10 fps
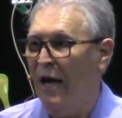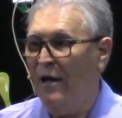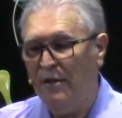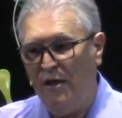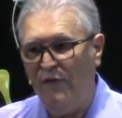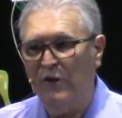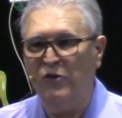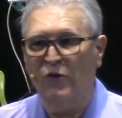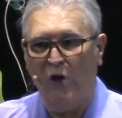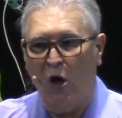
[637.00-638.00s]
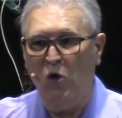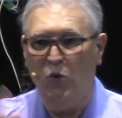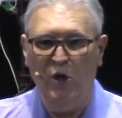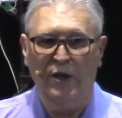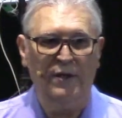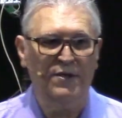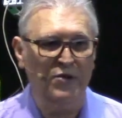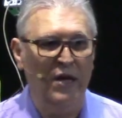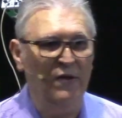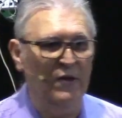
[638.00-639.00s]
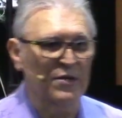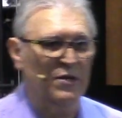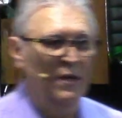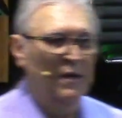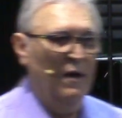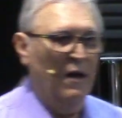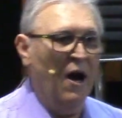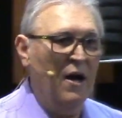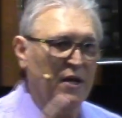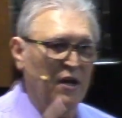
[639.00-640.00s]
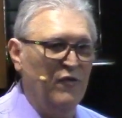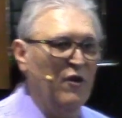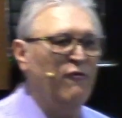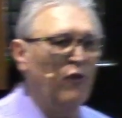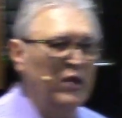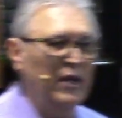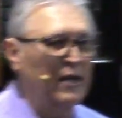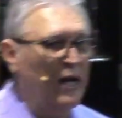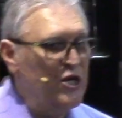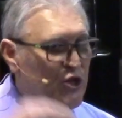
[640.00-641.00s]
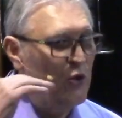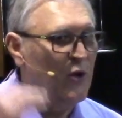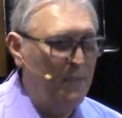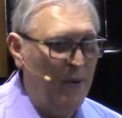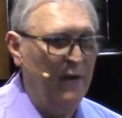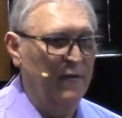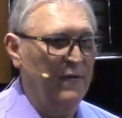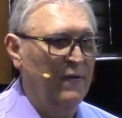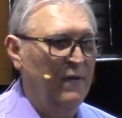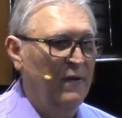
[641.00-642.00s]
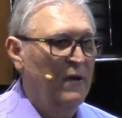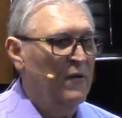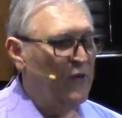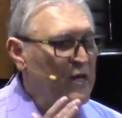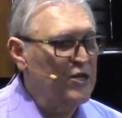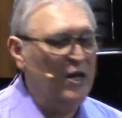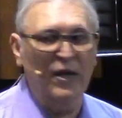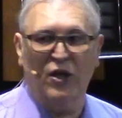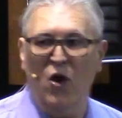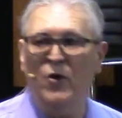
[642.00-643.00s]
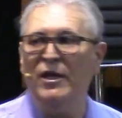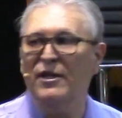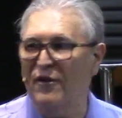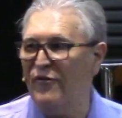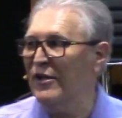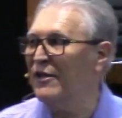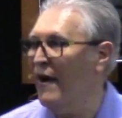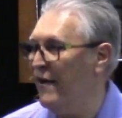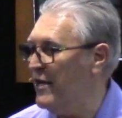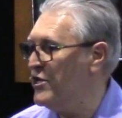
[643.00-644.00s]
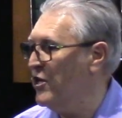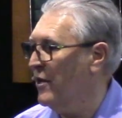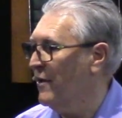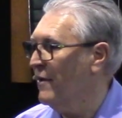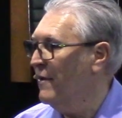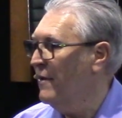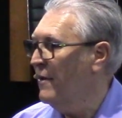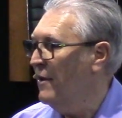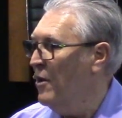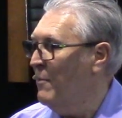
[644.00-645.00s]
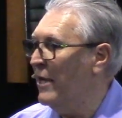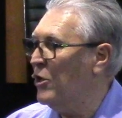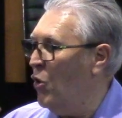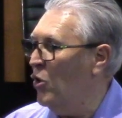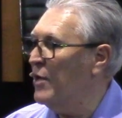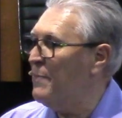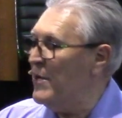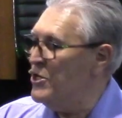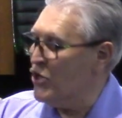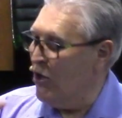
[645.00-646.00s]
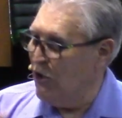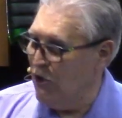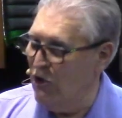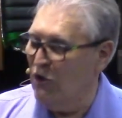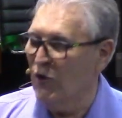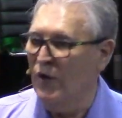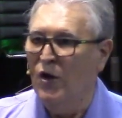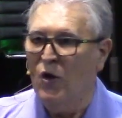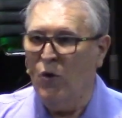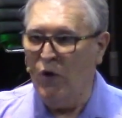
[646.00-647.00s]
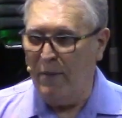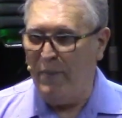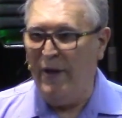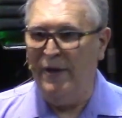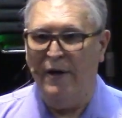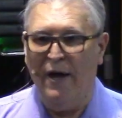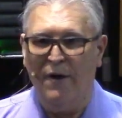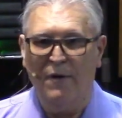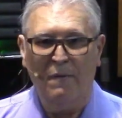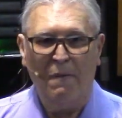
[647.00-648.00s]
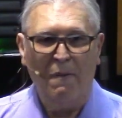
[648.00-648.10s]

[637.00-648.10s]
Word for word: and even to the whole world, saying this I give you 40 days to repent. Things can go in a different direction, but it all depends on you who repent now.